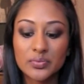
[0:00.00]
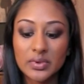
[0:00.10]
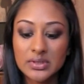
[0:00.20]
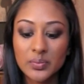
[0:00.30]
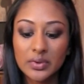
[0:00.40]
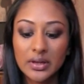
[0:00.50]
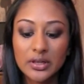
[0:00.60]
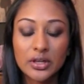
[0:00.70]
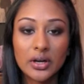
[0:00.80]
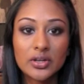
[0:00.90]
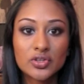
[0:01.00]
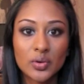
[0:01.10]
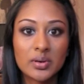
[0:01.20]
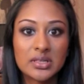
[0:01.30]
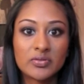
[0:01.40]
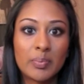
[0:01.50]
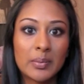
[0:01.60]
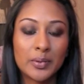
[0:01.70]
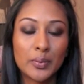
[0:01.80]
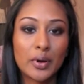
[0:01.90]
It's a really good choice for
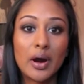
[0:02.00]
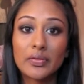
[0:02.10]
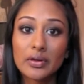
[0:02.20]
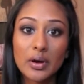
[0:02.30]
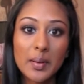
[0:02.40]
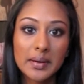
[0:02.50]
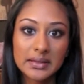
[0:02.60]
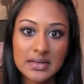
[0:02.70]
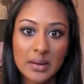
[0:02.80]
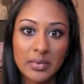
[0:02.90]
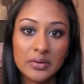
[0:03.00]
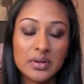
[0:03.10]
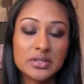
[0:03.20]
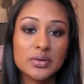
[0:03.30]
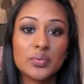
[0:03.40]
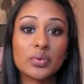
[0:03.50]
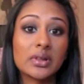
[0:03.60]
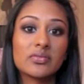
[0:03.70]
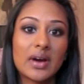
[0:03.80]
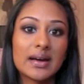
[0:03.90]
people who are on the go all the time who need to do
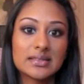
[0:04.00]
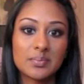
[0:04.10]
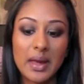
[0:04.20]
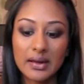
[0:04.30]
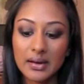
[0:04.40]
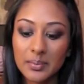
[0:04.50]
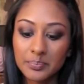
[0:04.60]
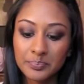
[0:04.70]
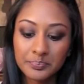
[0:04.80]
really fast makeup.